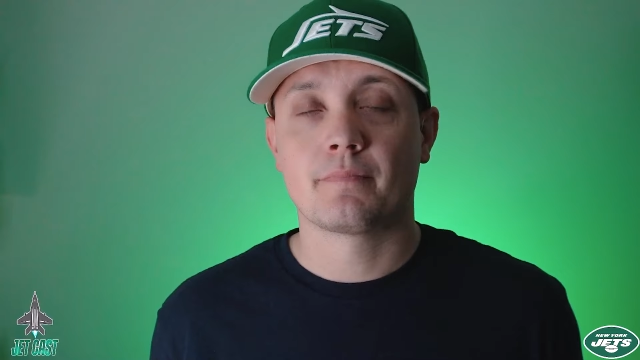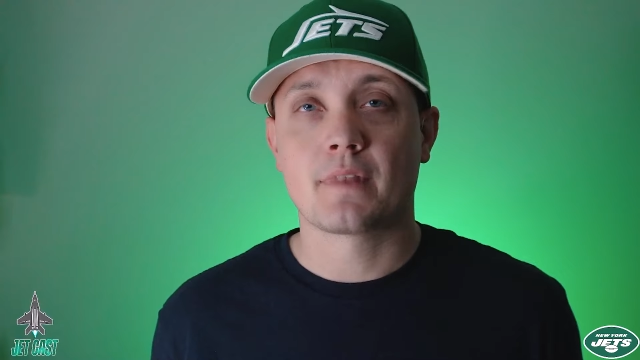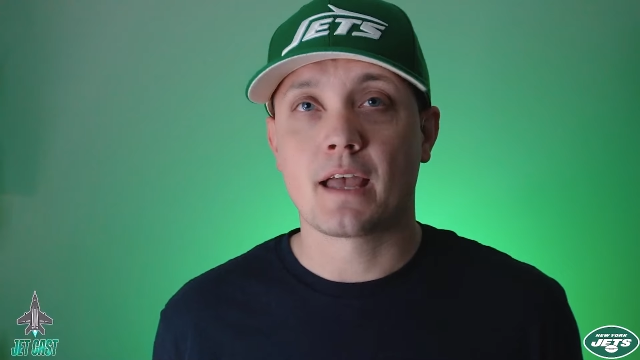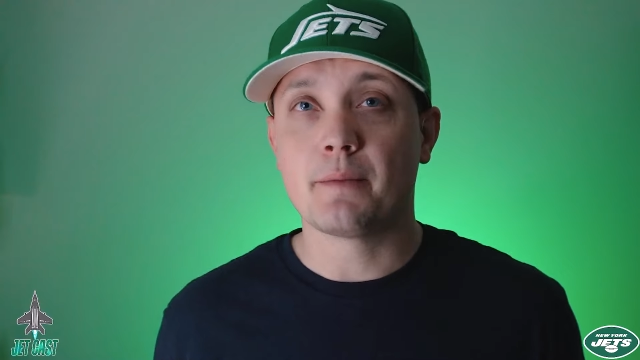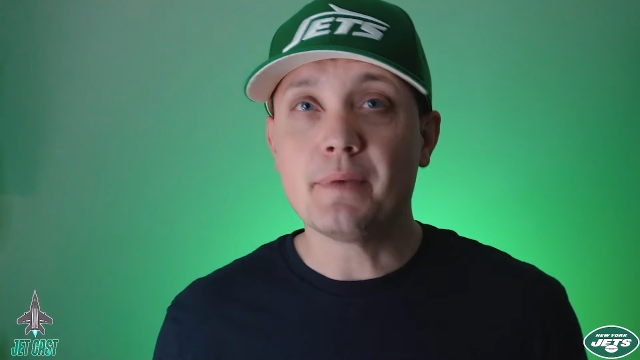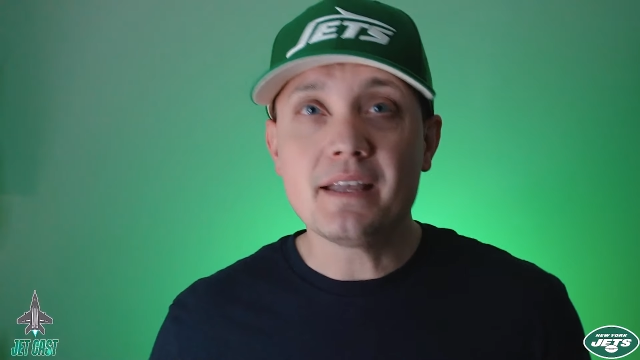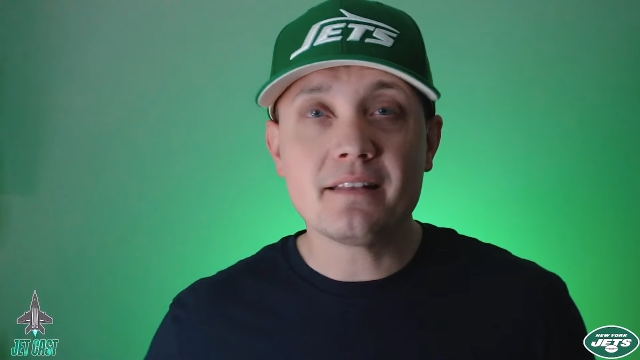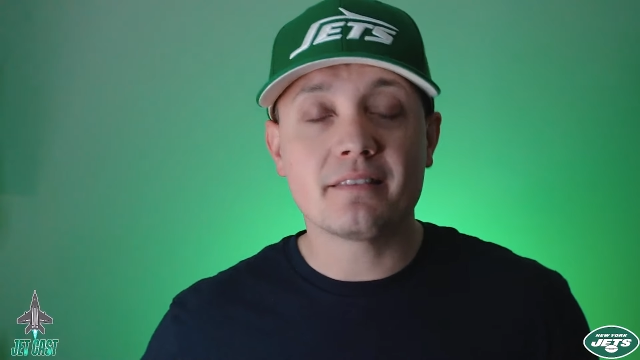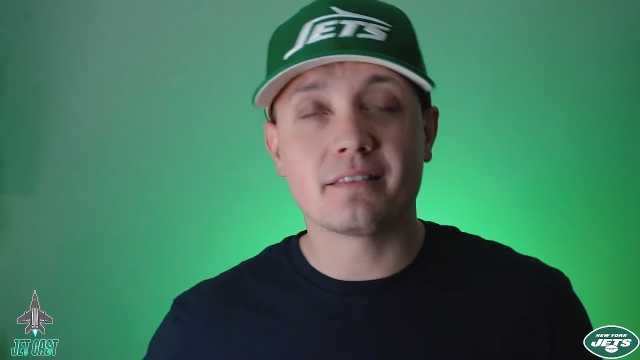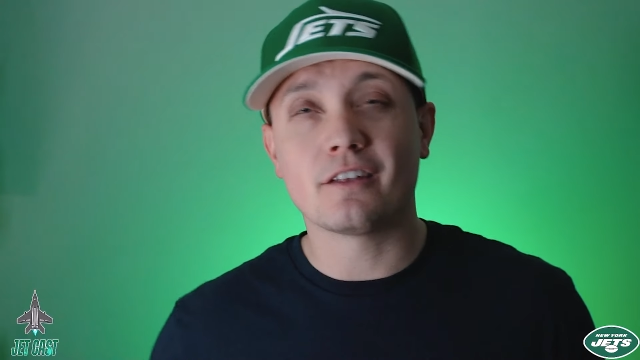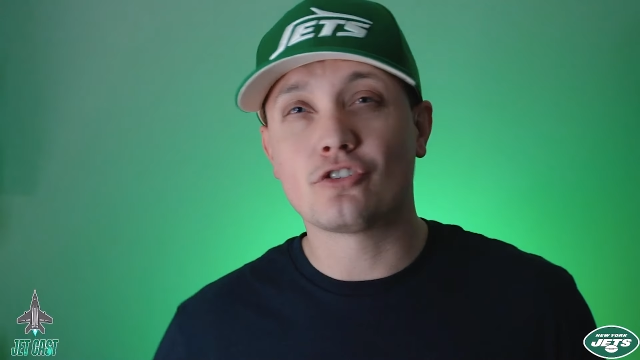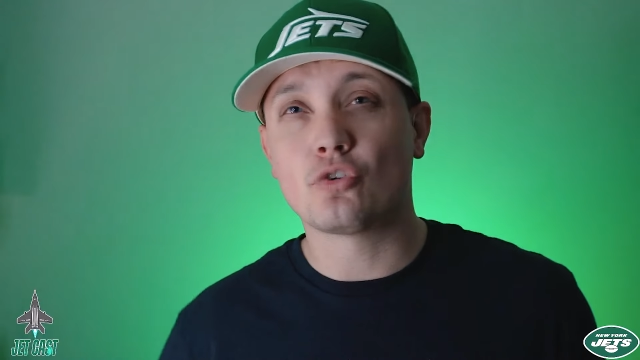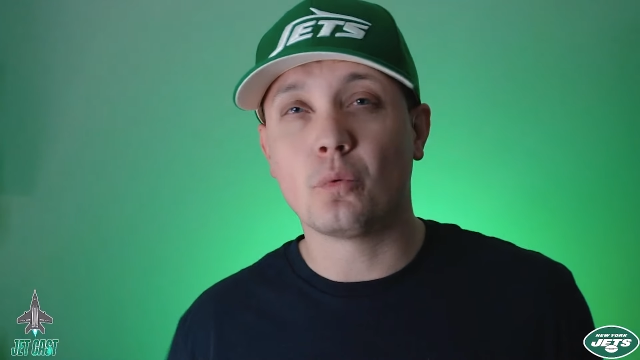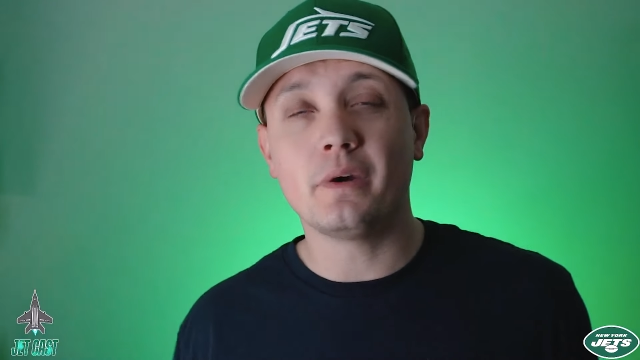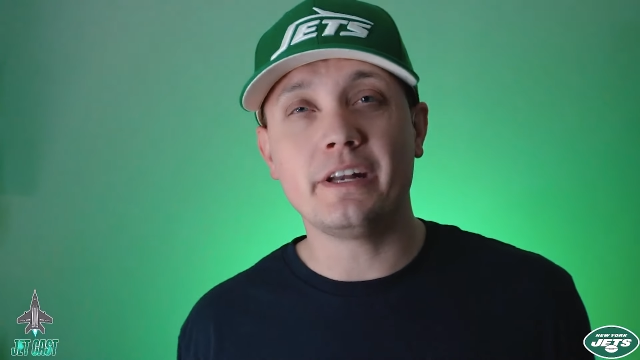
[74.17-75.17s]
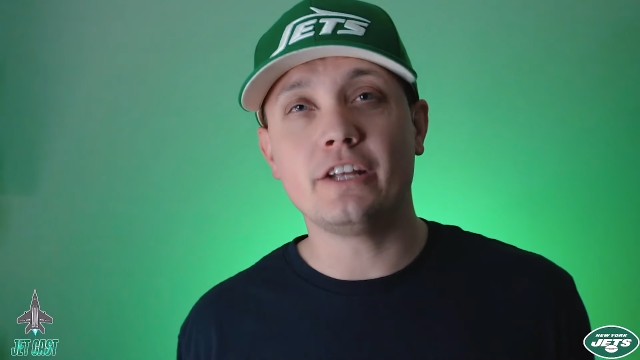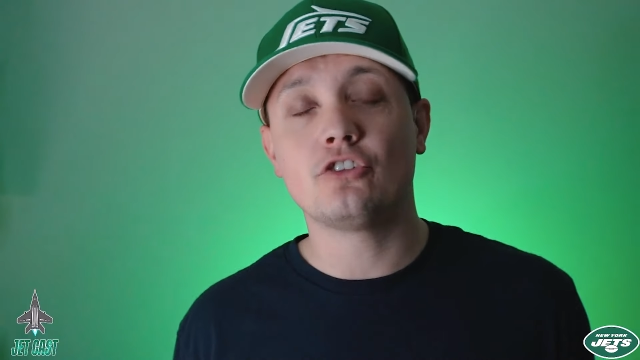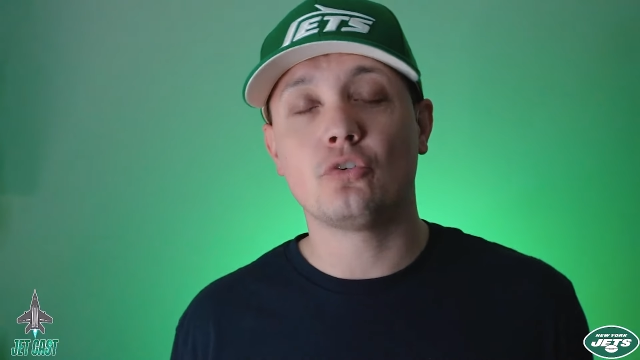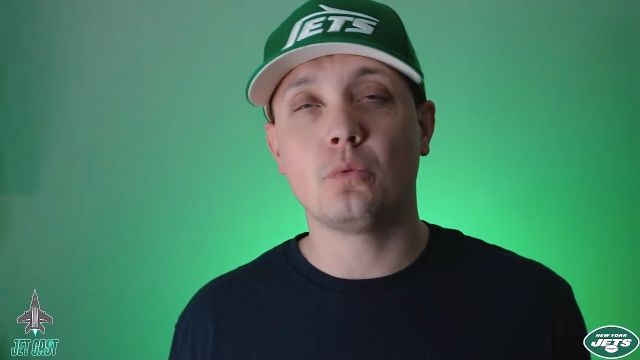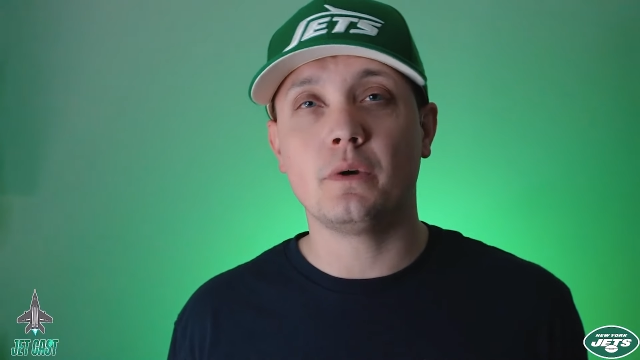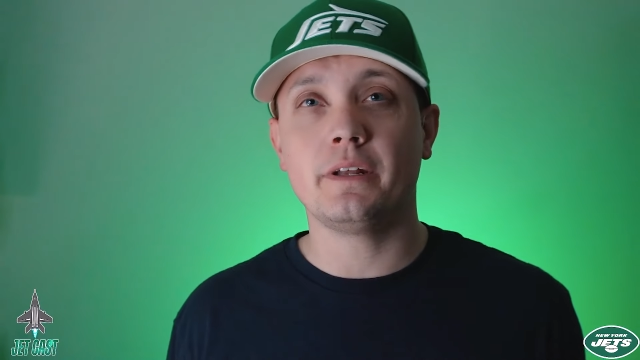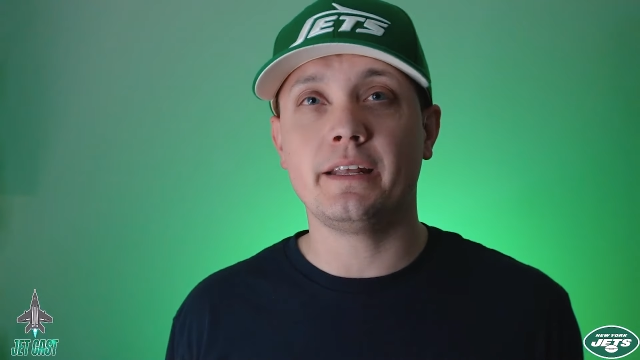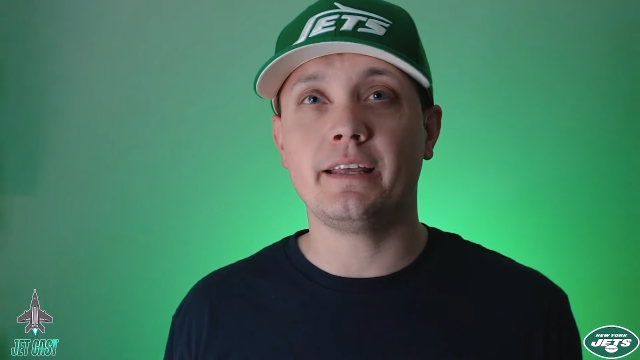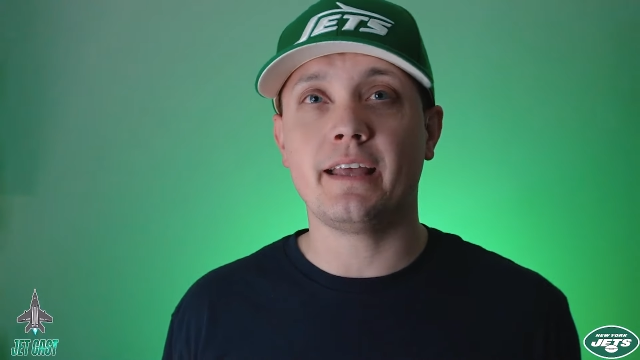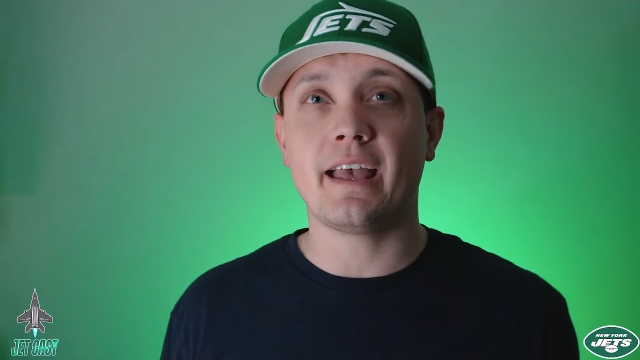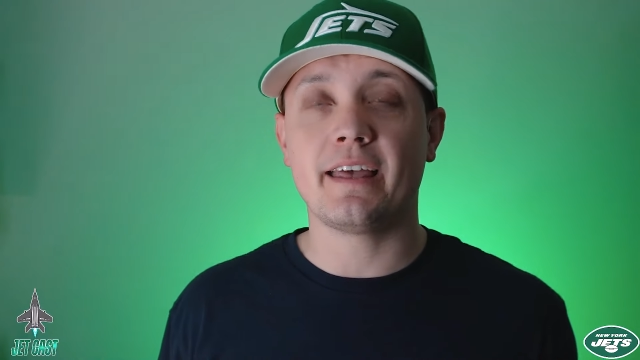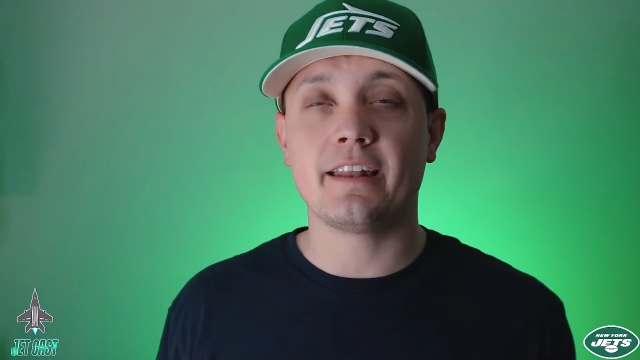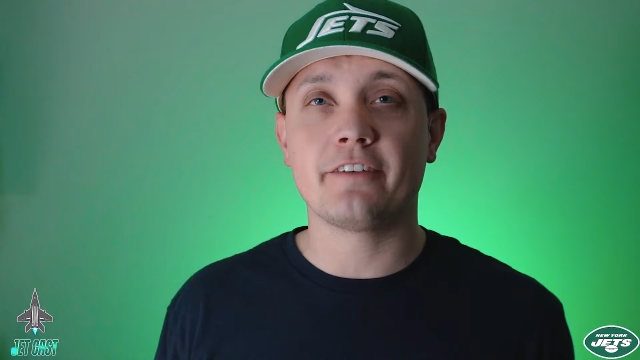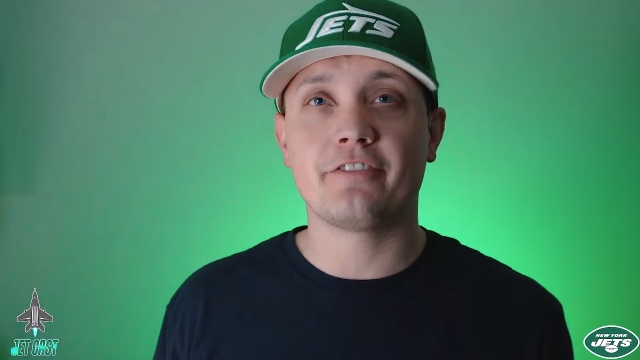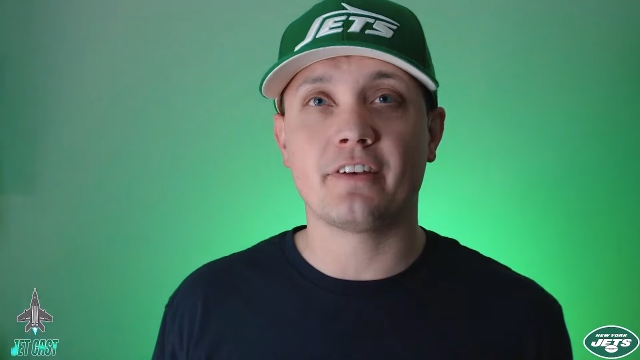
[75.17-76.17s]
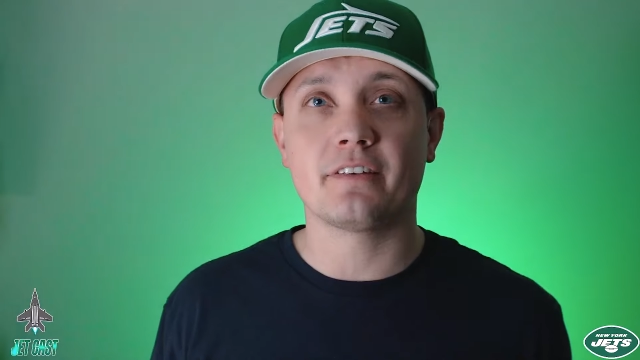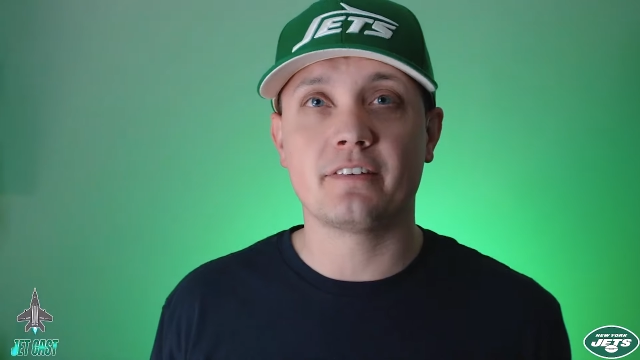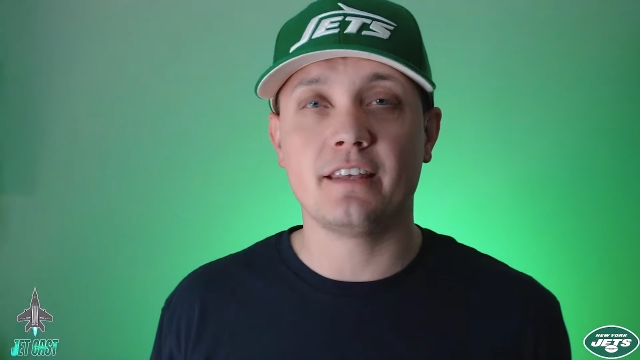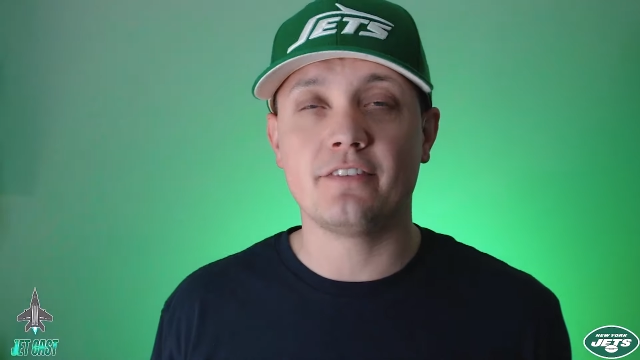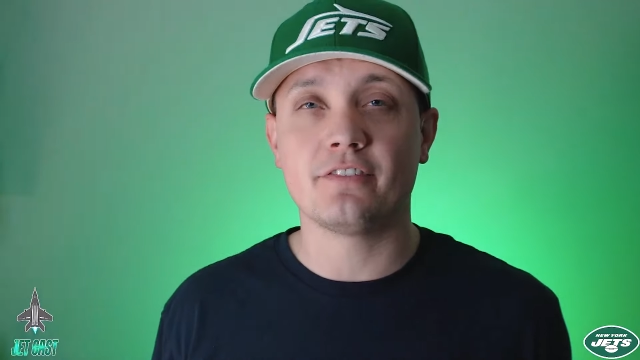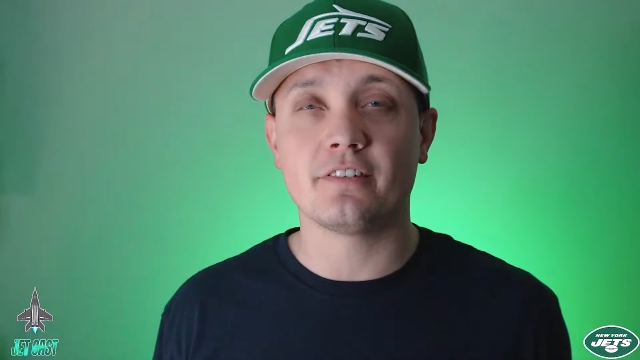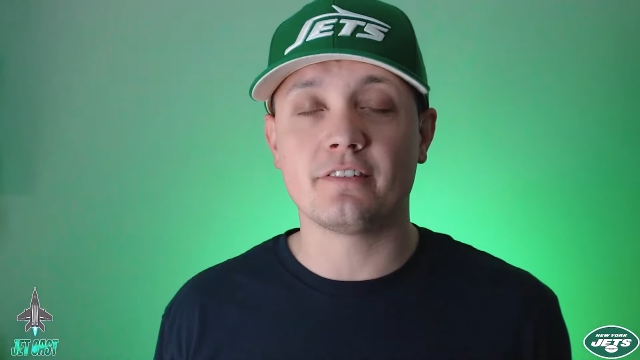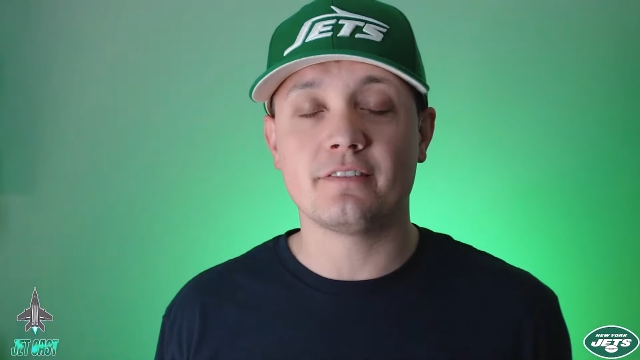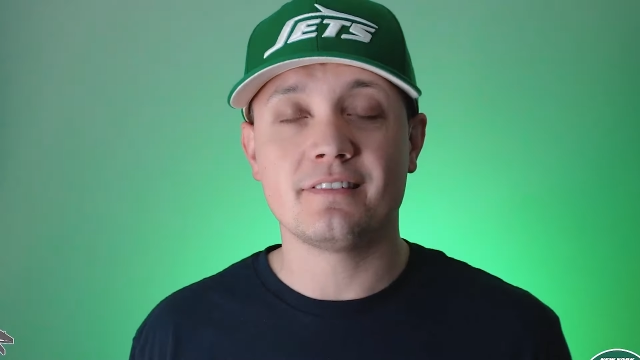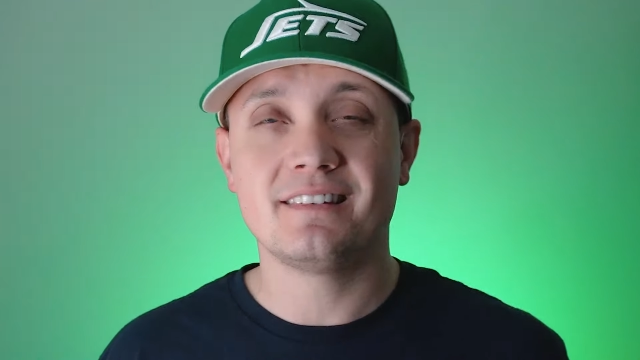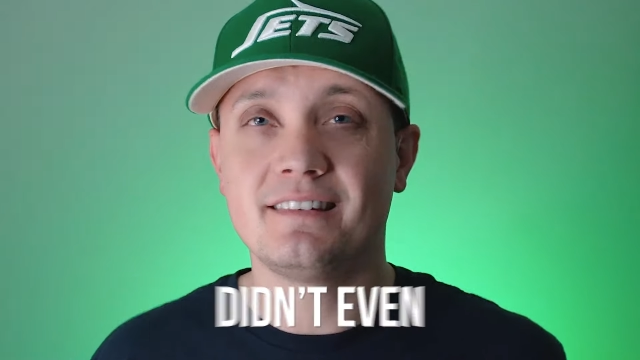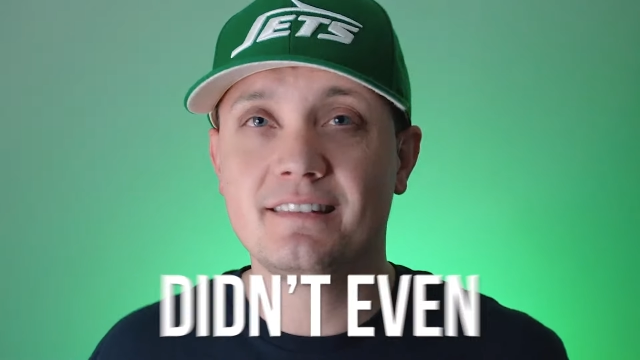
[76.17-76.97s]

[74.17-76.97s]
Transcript: I mean, the 2020 NFL season